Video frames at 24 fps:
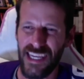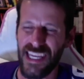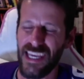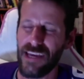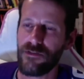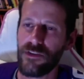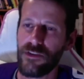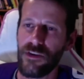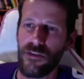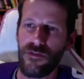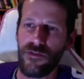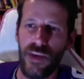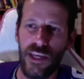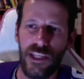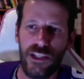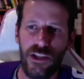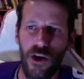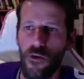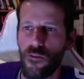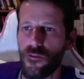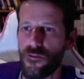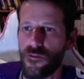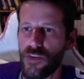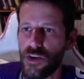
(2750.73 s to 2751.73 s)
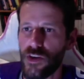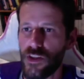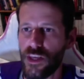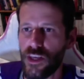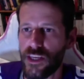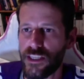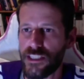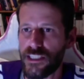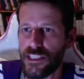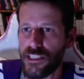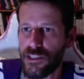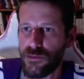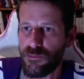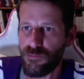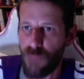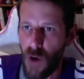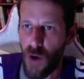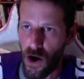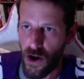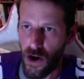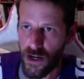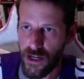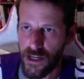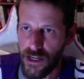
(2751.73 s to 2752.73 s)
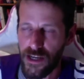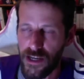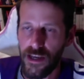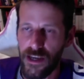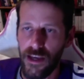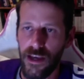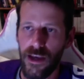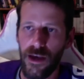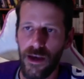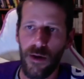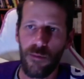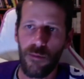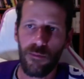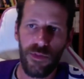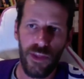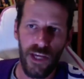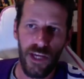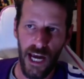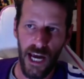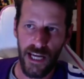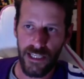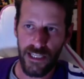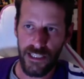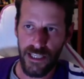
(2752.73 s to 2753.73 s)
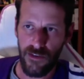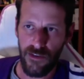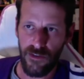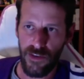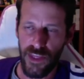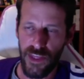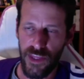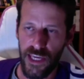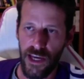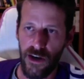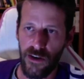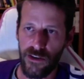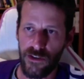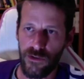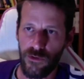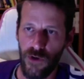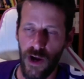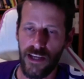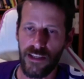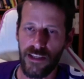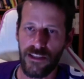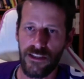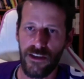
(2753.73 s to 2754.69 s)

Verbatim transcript: even if they don't feel a spark but the guy does everything else right.